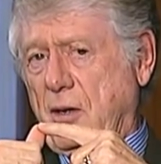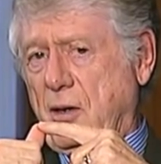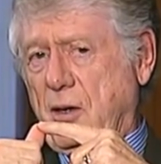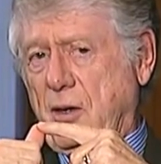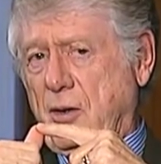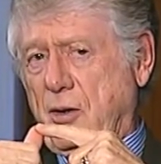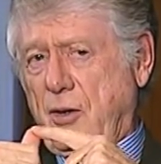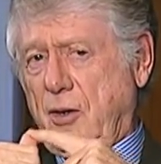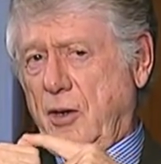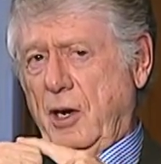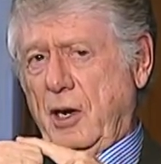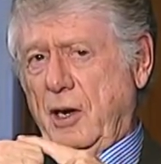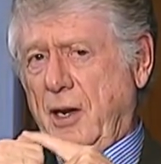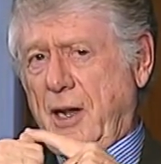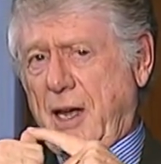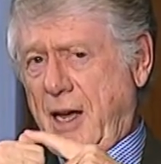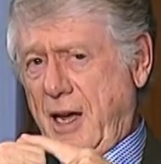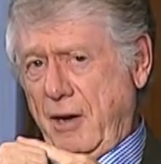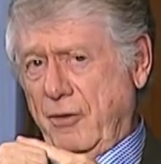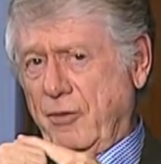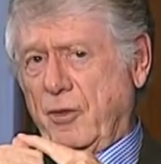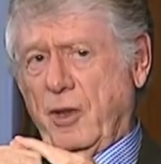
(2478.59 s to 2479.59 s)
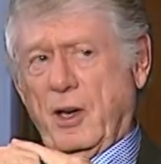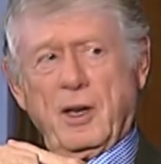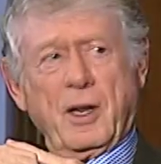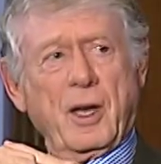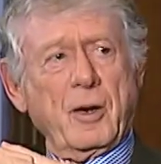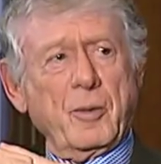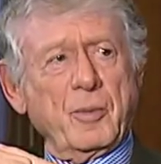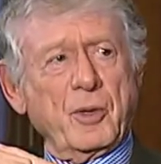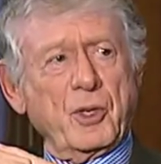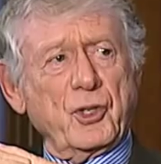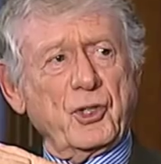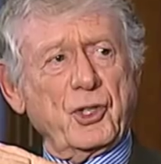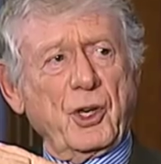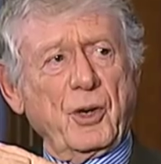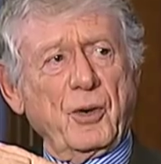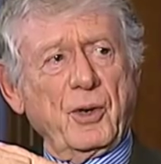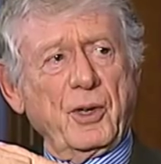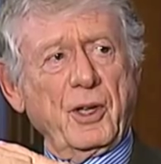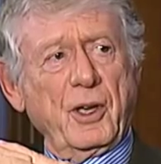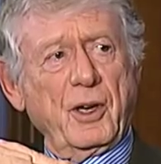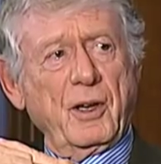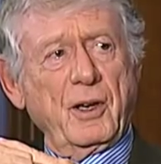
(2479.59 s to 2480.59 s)
uh, you didn't have the Letterman
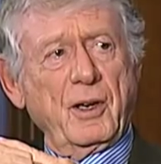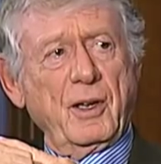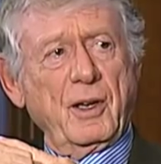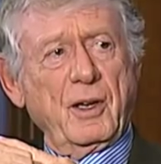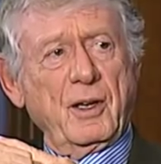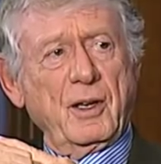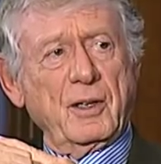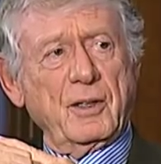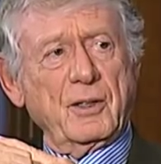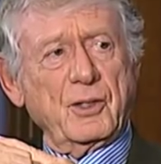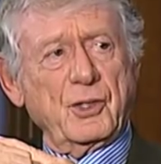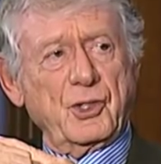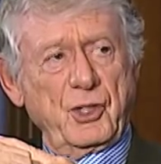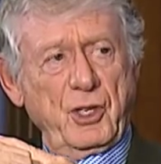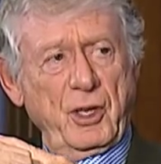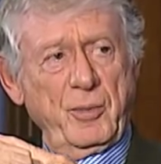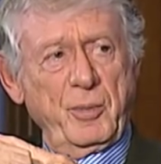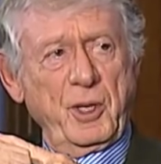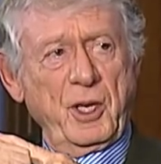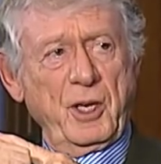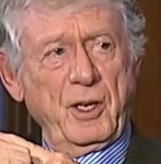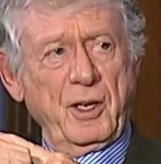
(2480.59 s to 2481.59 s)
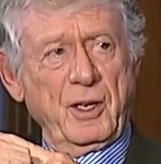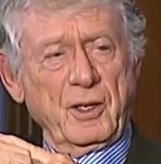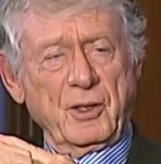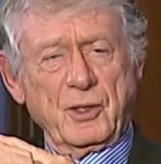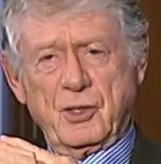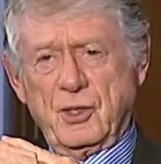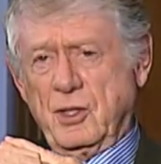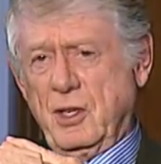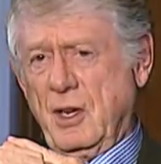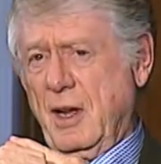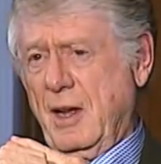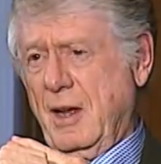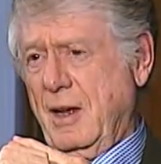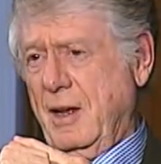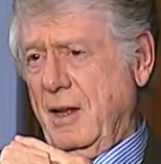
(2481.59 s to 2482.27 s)
show yet on CBS.